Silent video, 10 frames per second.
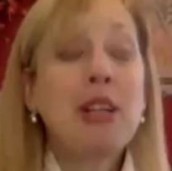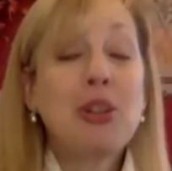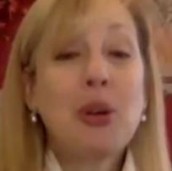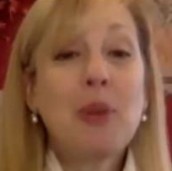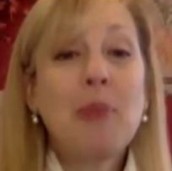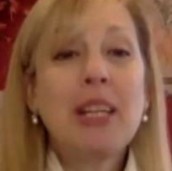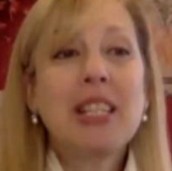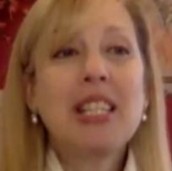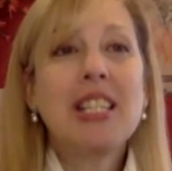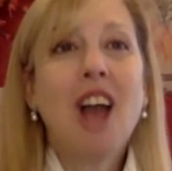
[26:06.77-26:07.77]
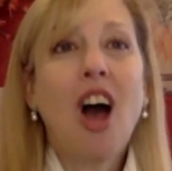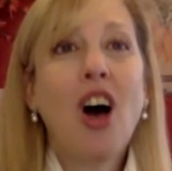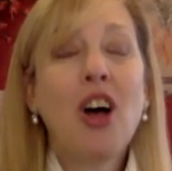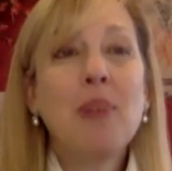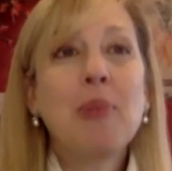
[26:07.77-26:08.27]
daughter makes these
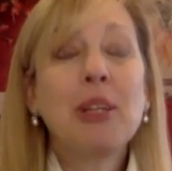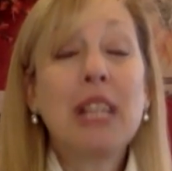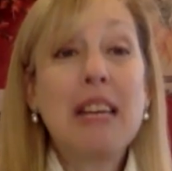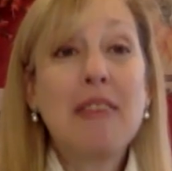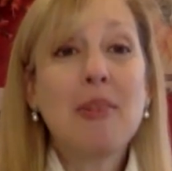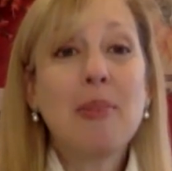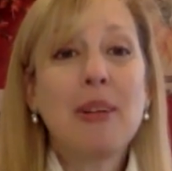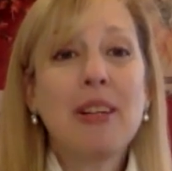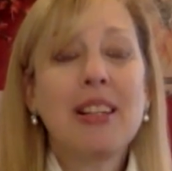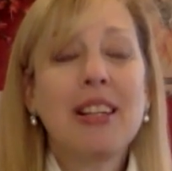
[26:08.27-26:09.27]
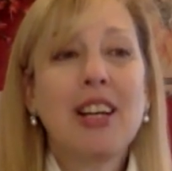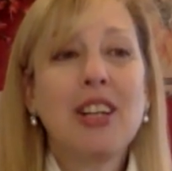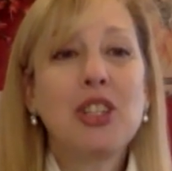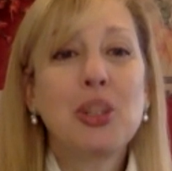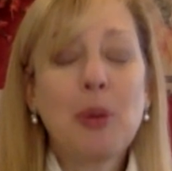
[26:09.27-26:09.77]
unbelievable
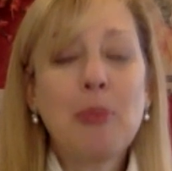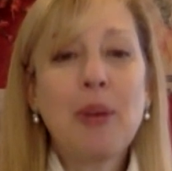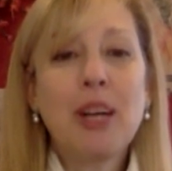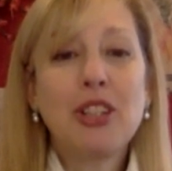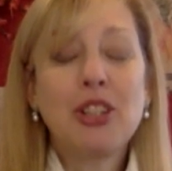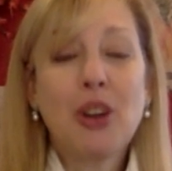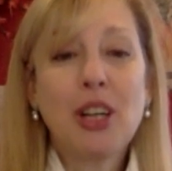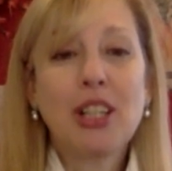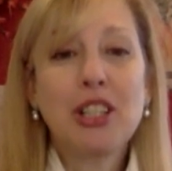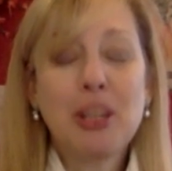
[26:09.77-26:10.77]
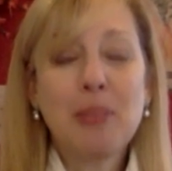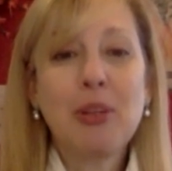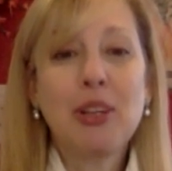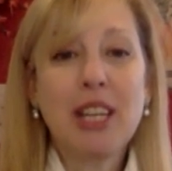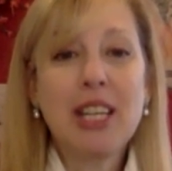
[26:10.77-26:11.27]
shortbread chocolate chip
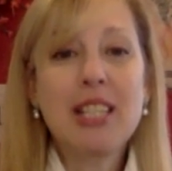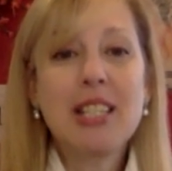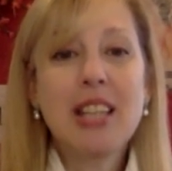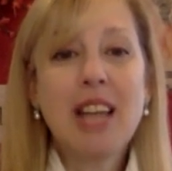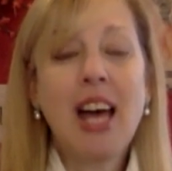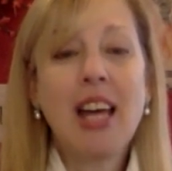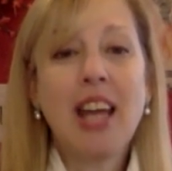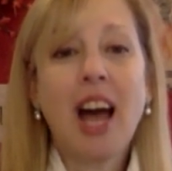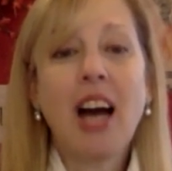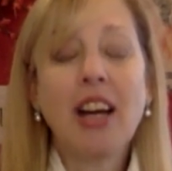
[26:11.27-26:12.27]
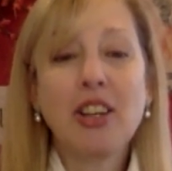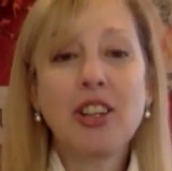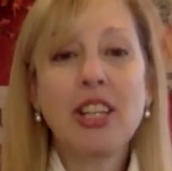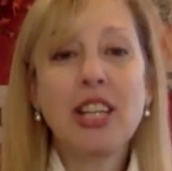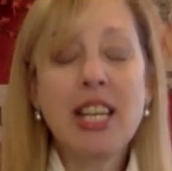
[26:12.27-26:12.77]
cookies, and I could
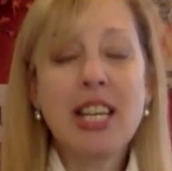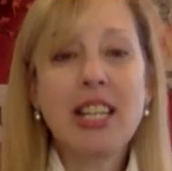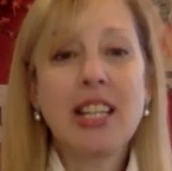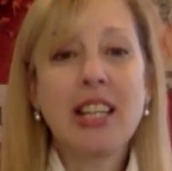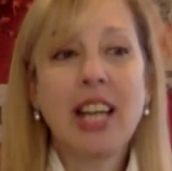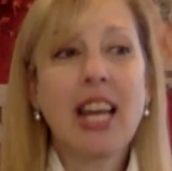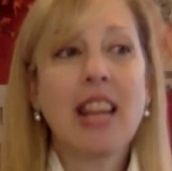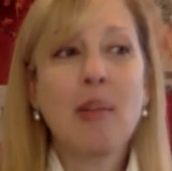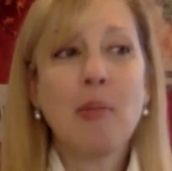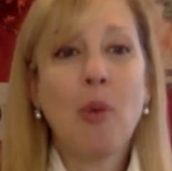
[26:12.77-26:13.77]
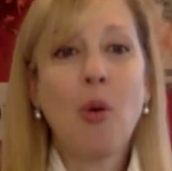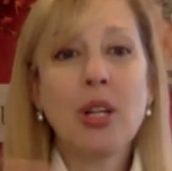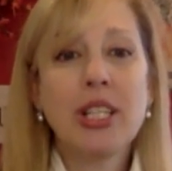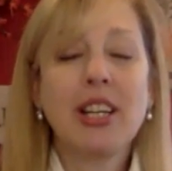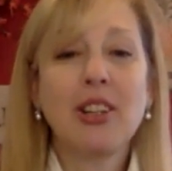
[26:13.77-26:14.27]
eat them
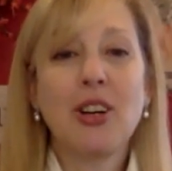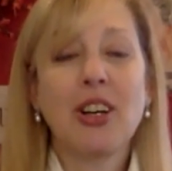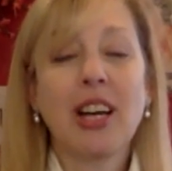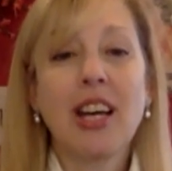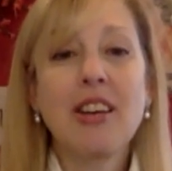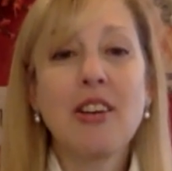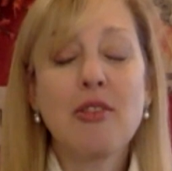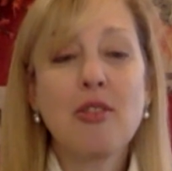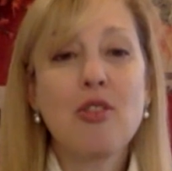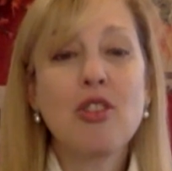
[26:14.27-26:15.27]
all day long. And they're what